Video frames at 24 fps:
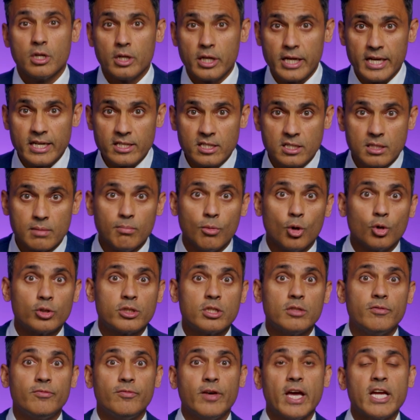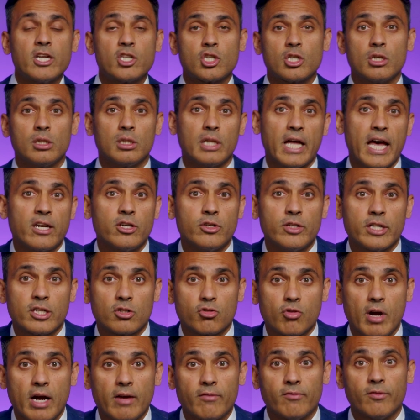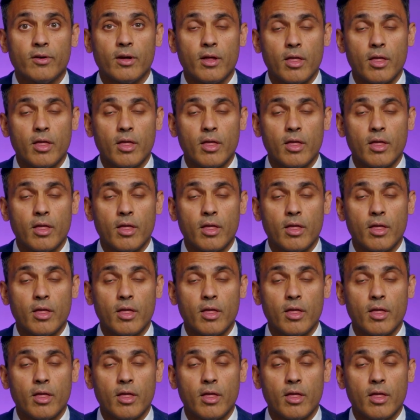is the motivational hedonic drive.